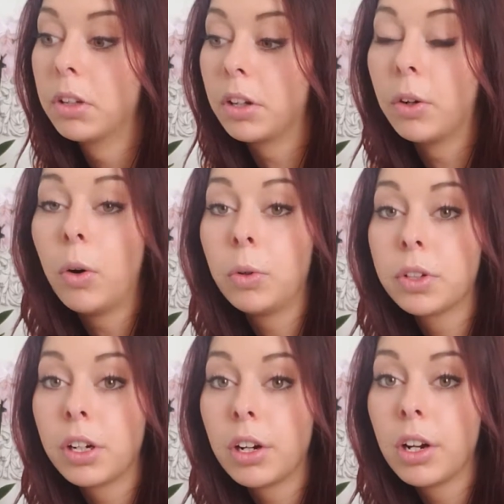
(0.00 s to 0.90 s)
little
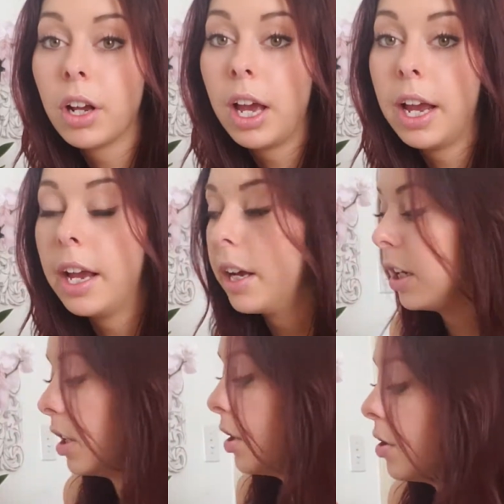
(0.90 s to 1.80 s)
older
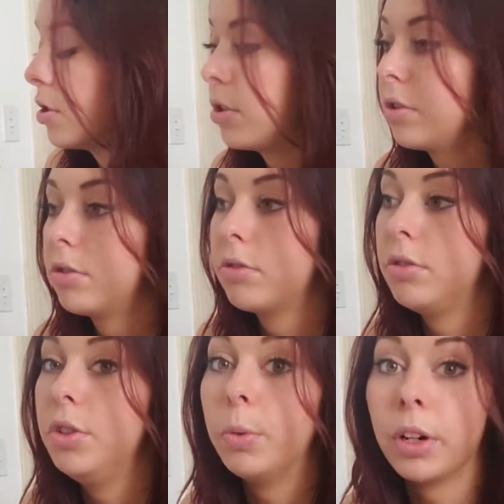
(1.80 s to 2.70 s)
and
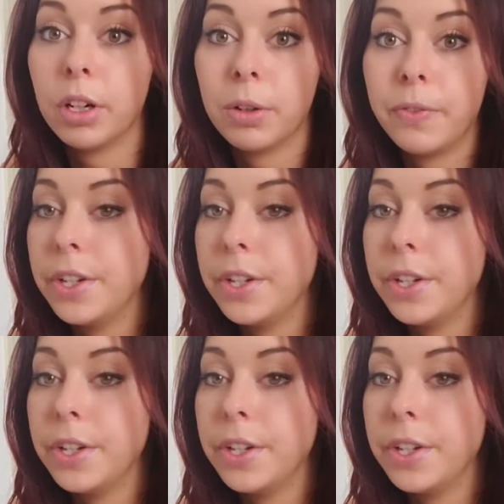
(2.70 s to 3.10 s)
you want to know what